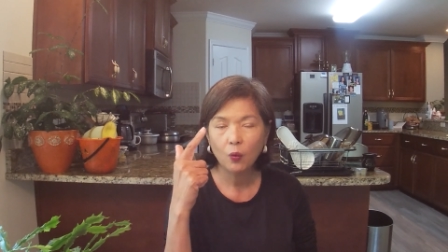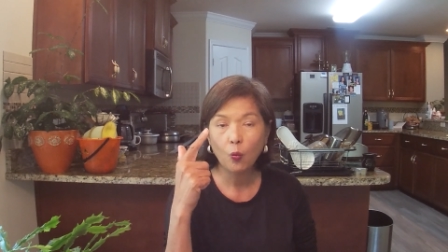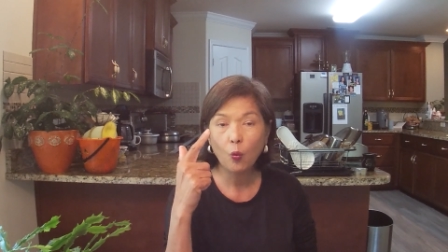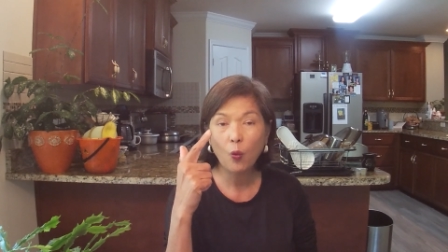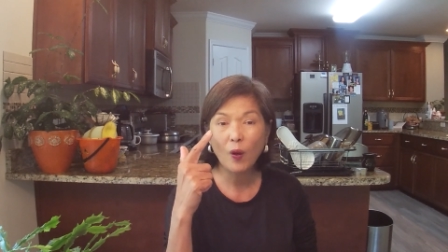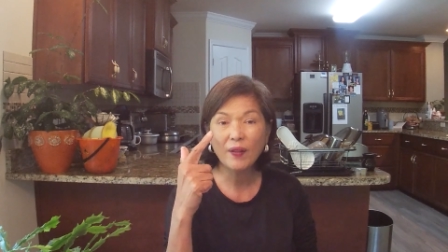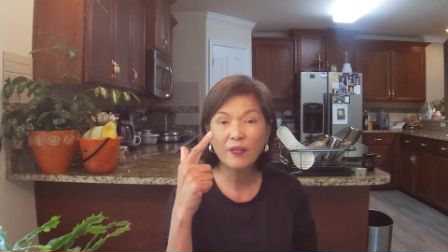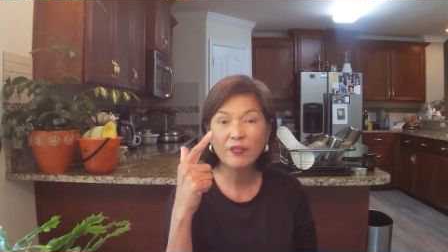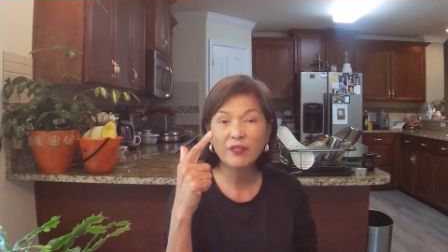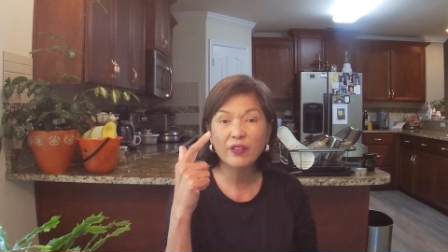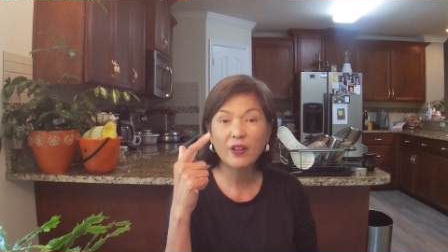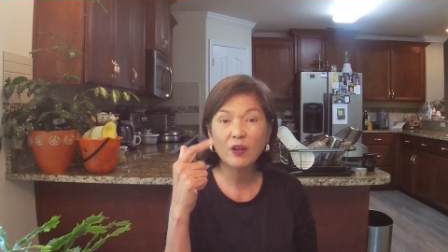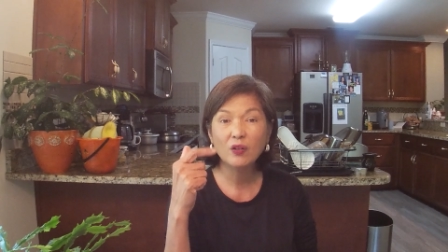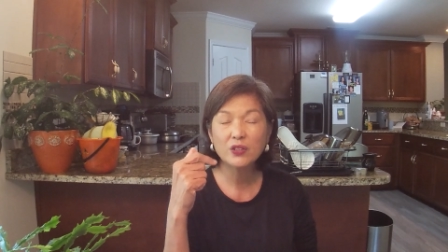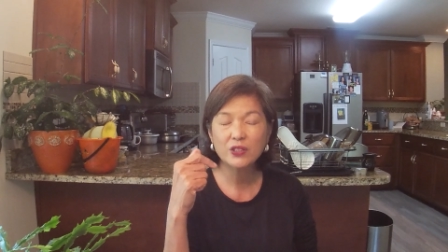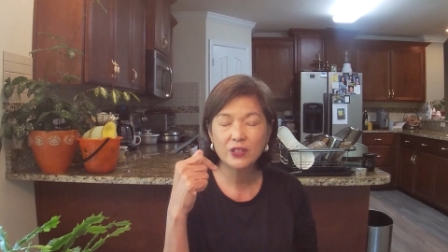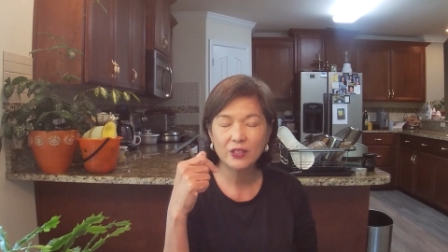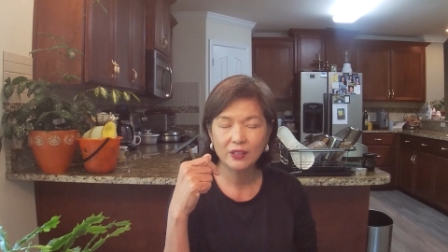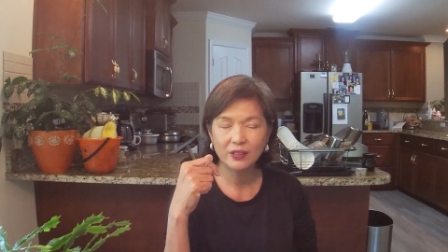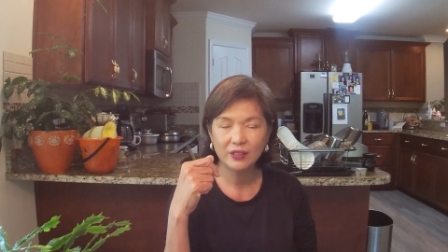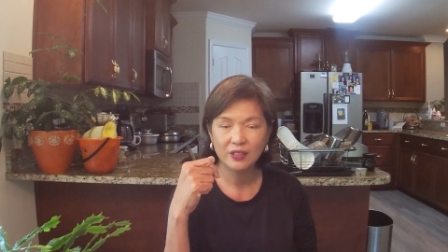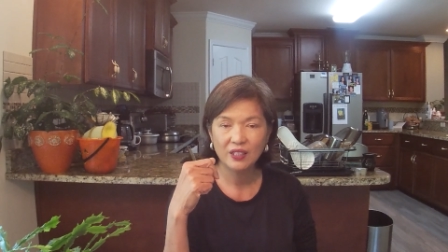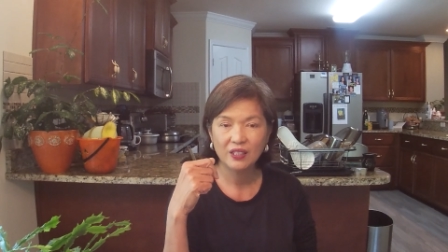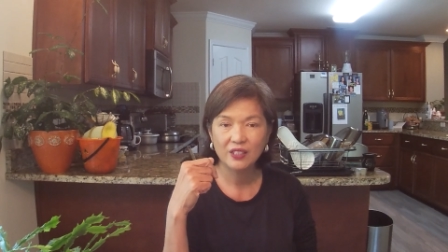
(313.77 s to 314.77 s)

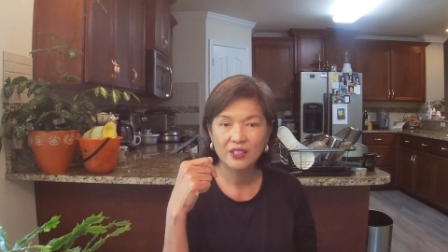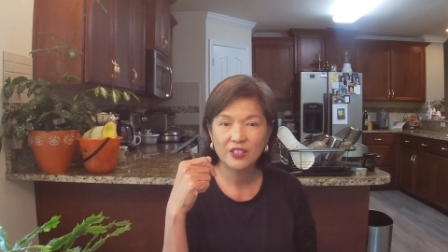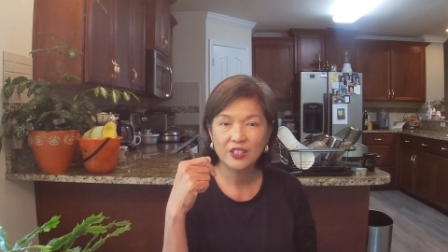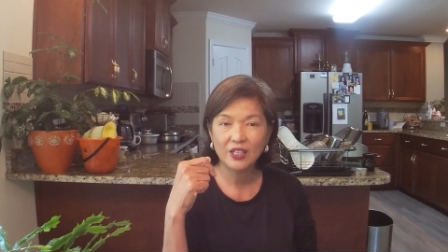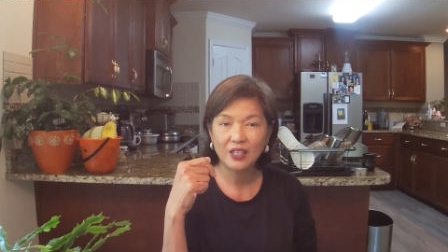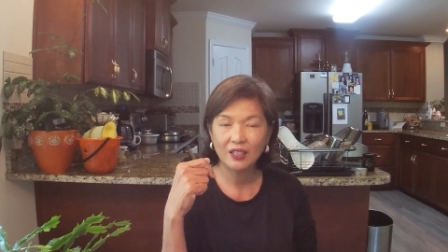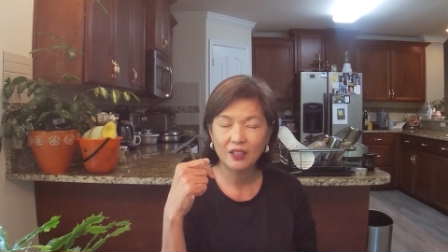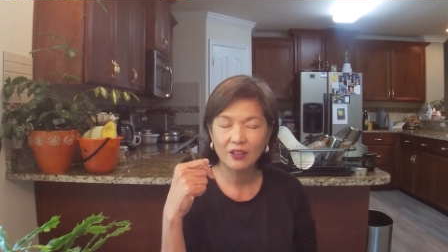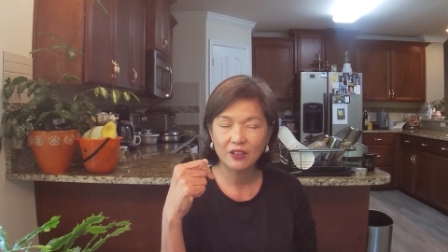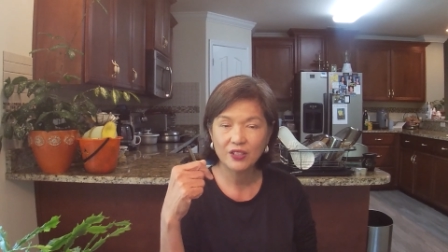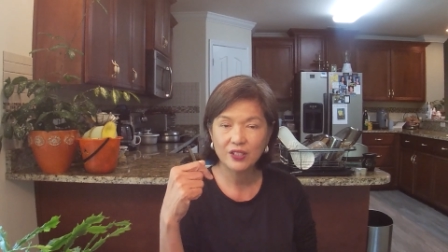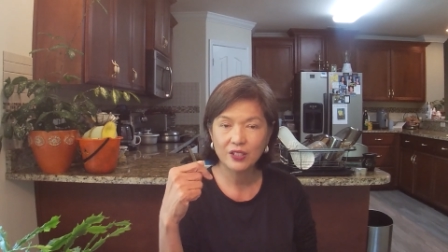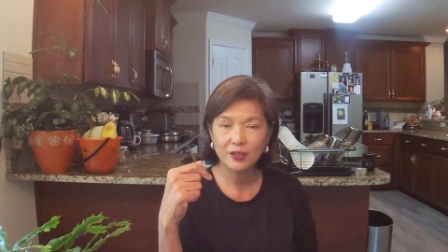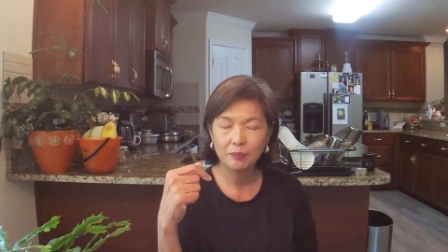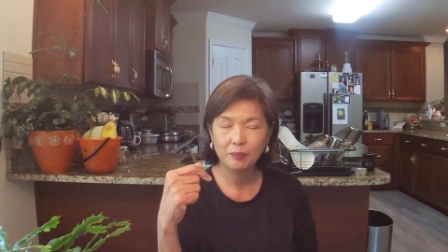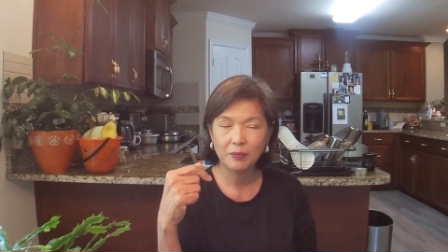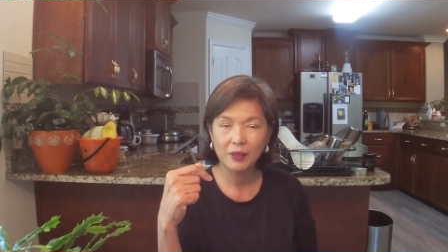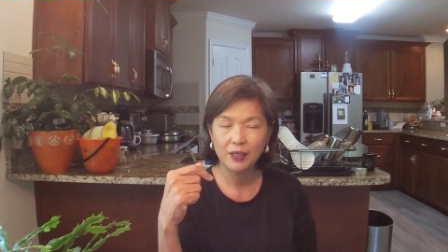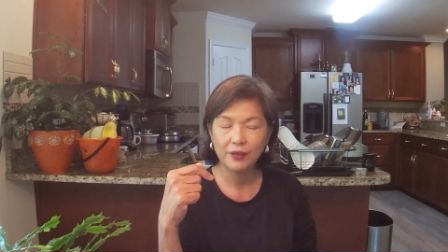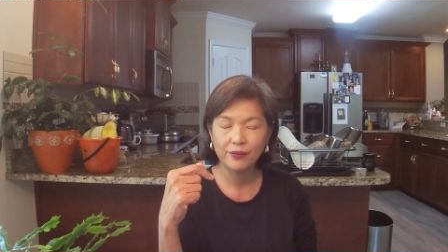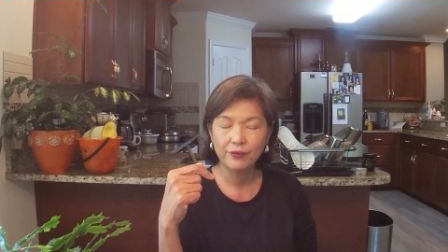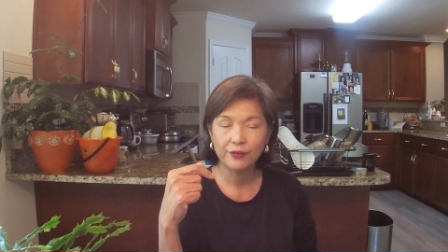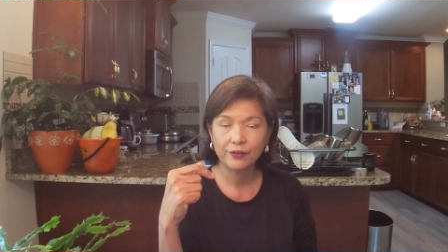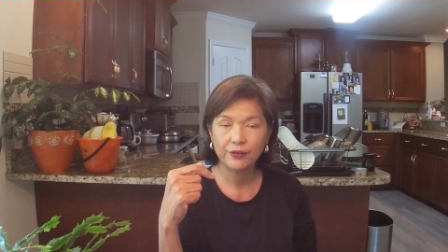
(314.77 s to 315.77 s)
$1,000 a
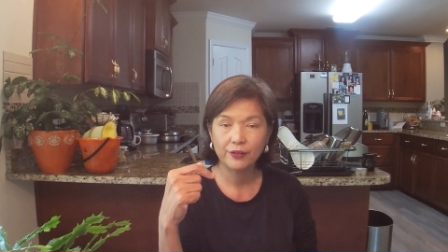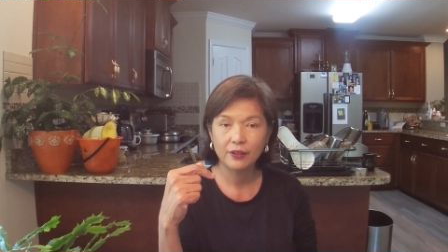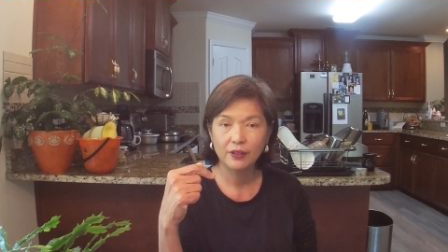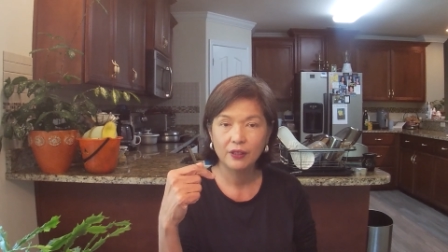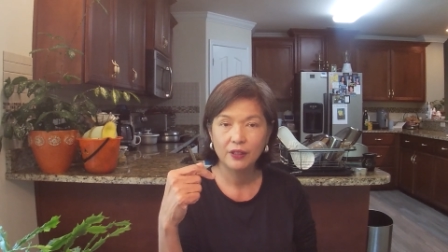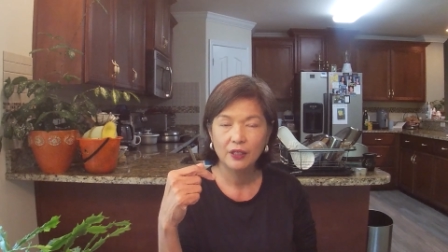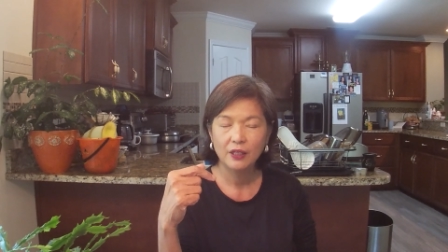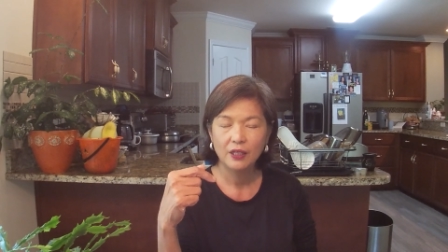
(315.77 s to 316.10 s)
month.